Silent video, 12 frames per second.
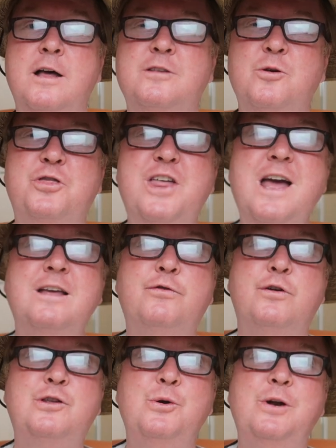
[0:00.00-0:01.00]
So thanks
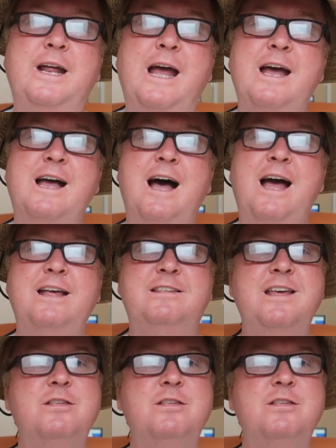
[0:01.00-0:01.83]
for tuning in, guys.